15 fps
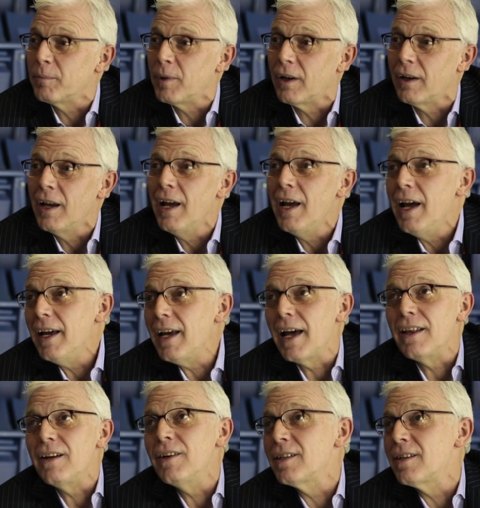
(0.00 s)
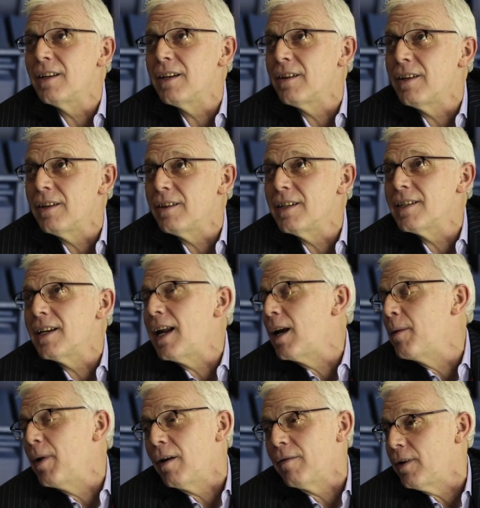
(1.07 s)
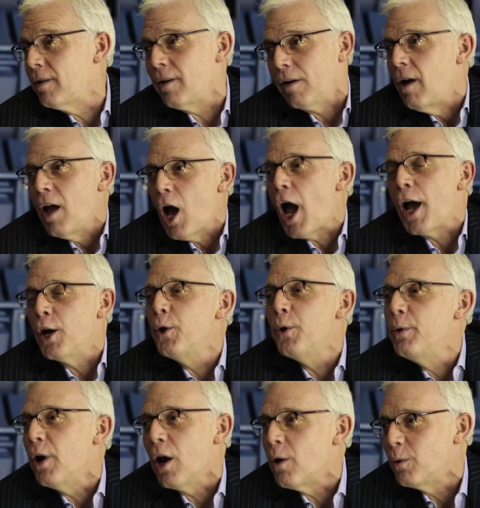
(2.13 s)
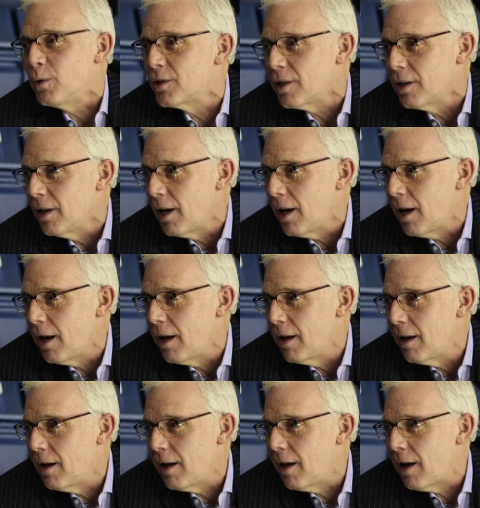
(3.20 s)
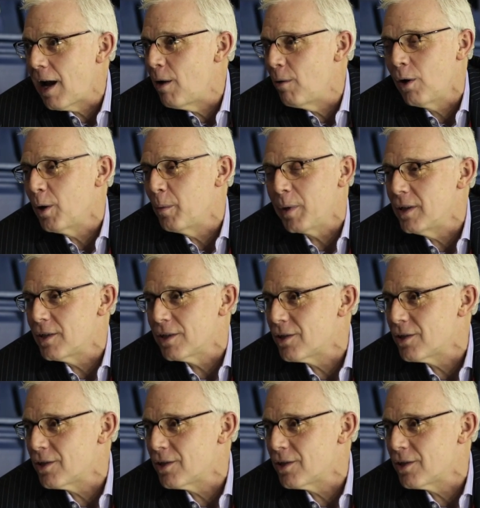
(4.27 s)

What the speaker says: But yeah, there's an element of, you know, and who knows how long a piece of